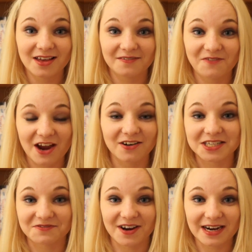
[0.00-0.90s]
Feyre's
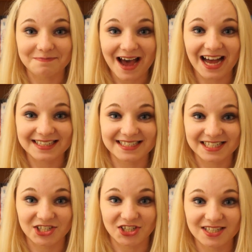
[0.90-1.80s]
very bad
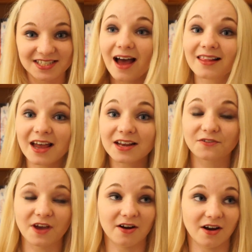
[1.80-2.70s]
decisions, I liked
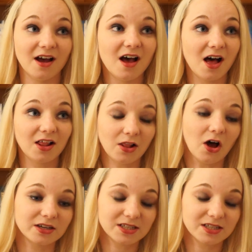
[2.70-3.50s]
Feyre a lot.